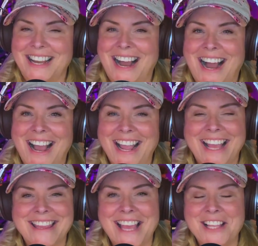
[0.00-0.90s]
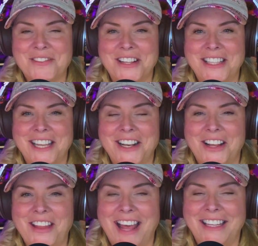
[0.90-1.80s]
Hi, and thanks for clicking
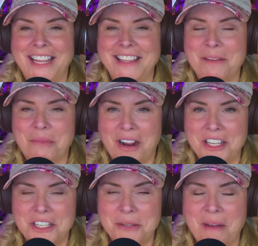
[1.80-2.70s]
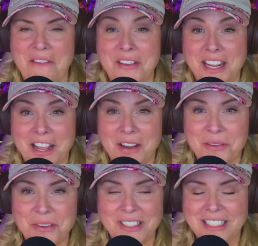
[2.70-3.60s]
on that link that brought you to my video.